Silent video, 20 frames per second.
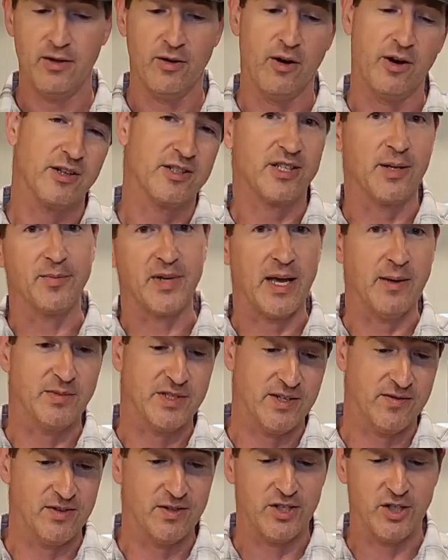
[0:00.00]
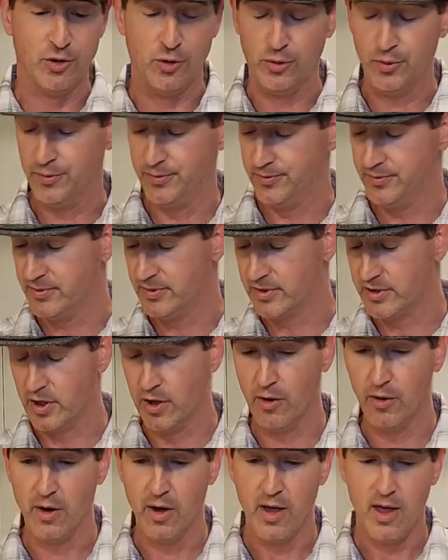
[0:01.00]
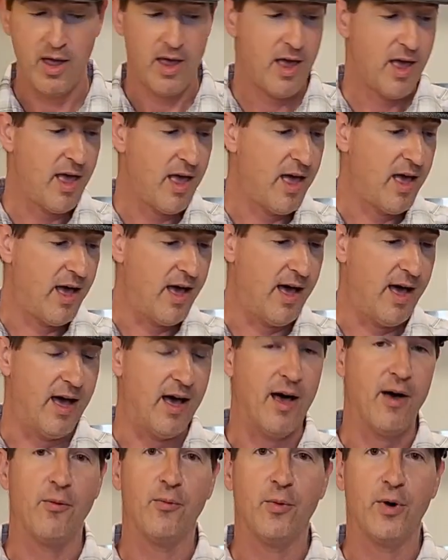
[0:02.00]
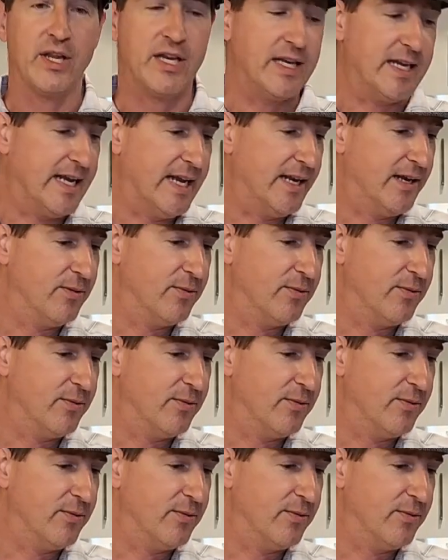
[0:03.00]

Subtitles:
Sometimes even two. So what do you need?